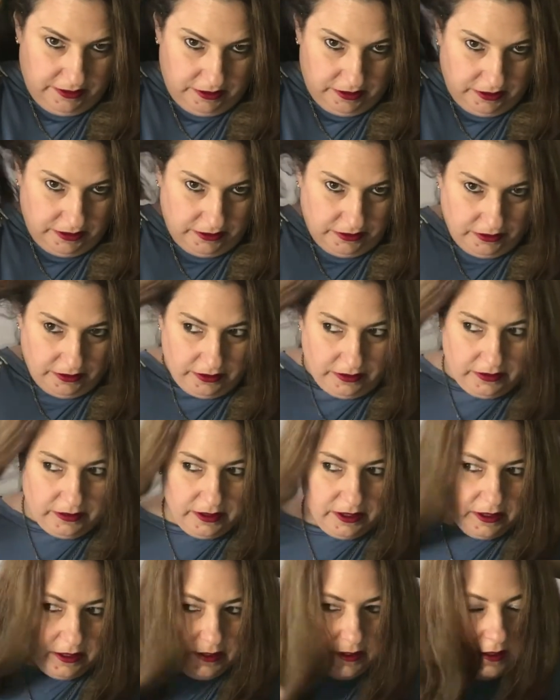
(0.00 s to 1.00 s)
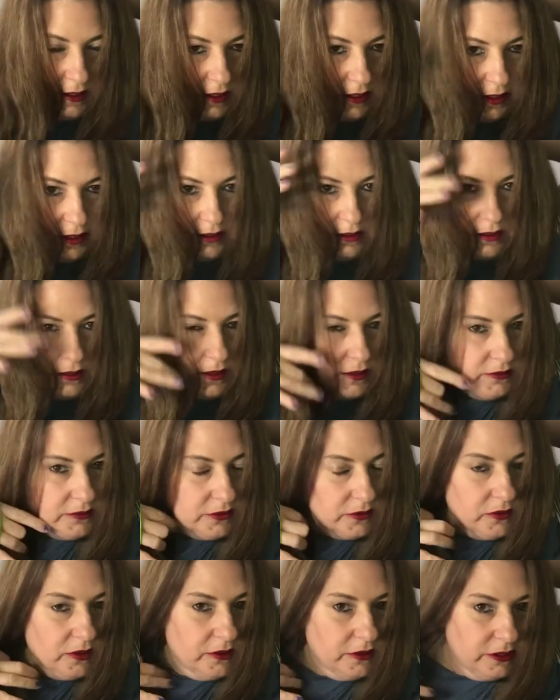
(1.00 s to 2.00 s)
iron. And I
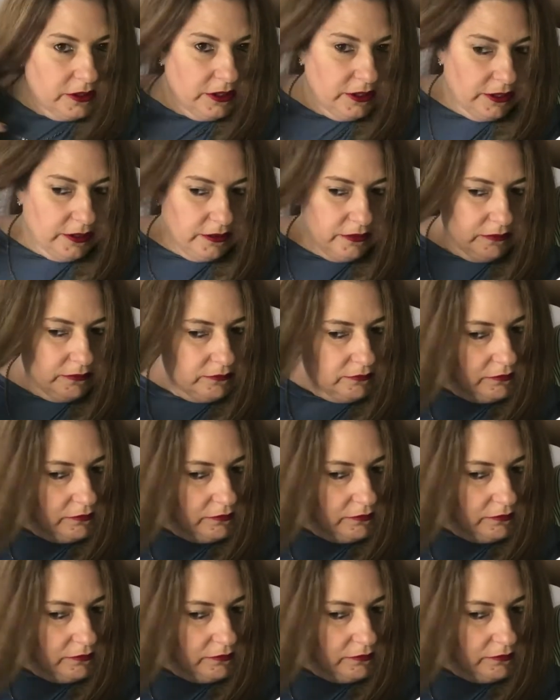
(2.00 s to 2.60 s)
unscrunchy it.